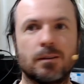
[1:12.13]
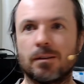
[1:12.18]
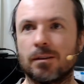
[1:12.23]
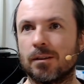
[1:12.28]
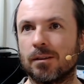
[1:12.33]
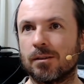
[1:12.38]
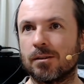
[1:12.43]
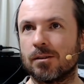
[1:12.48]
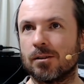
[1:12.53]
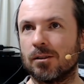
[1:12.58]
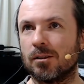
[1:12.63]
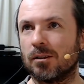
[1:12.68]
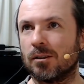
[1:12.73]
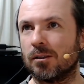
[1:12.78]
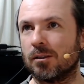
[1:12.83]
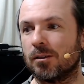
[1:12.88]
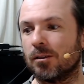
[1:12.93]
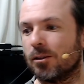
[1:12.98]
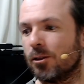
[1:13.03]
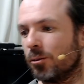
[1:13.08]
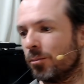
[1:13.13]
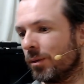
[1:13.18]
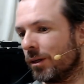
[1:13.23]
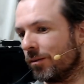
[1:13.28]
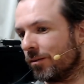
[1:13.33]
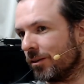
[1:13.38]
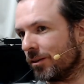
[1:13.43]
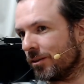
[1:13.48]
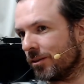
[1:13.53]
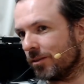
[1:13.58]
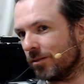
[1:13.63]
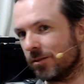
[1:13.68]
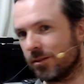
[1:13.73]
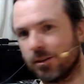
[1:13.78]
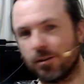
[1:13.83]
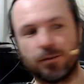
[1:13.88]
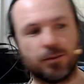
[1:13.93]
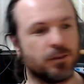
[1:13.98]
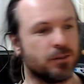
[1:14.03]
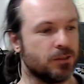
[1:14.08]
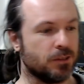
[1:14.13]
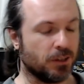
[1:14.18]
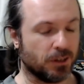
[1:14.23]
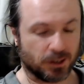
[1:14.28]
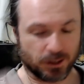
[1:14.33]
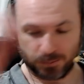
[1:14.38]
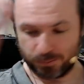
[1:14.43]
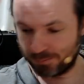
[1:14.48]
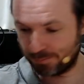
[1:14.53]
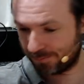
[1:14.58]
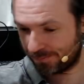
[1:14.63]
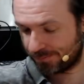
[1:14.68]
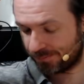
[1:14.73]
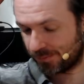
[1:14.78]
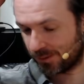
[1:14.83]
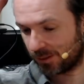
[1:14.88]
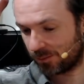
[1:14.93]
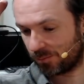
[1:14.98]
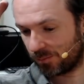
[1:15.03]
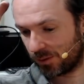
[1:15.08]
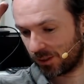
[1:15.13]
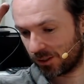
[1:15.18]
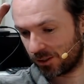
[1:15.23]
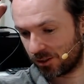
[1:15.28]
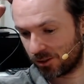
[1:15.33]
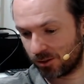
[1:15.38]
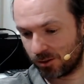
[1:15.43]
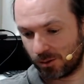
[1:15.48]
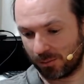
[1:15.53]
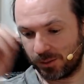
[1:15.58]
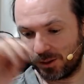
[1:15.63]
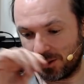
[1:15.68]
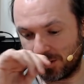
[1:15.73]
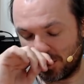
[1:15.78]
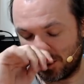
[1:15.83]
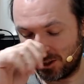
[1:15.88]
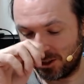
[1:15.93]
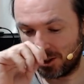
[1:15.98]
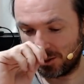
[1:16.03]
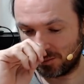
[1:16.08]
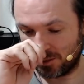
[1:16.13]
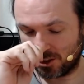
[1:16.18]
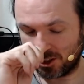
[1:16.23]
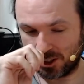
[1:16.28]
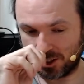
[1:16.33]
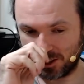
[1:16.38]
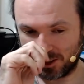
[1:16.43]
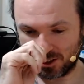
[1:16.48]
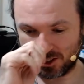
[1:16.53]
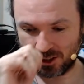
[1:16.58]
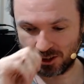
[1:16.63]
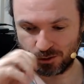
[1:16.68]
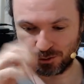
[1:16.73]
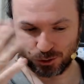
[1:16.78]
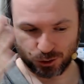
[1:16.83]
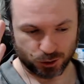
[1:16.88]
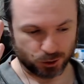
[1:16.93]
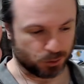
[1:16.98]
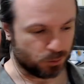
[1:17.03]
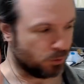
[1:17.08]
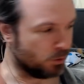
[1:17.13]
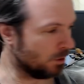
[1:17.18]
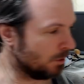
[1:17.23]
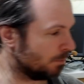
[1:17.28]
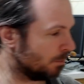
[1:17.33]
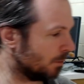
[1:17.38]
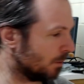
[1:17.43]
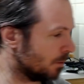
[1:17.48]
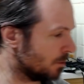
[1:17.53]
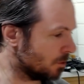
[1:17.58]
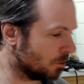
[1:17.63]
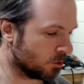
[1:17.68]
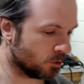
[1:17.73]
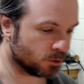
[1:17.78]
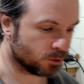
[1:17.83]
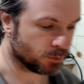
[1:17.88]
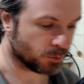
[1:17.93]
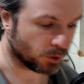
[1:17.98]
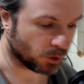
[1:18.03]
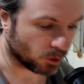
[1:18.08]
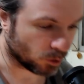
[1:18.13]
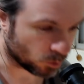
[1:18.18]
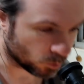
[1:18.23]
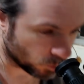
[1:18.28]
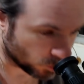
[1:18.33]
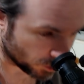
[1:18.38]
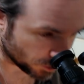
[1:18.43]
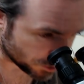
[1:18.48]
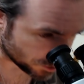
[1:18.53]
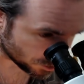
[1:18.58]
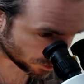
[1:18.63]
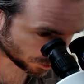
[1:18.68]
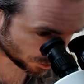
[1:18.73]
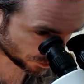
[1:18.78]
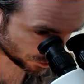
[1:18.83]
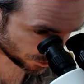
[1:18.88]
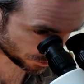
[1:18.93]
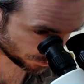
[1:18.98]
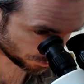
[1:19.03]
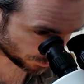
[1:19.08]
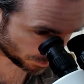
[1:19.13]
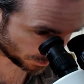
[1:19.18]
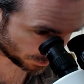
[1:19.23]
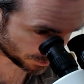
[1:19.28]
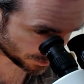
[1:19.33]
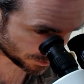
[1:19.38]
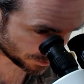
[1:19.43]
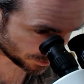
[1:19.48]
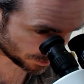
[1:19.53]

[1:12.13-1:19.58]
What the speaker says: It's a little bit of a different setup. I mean, I knew the machine itself should work because it was my old workstation, but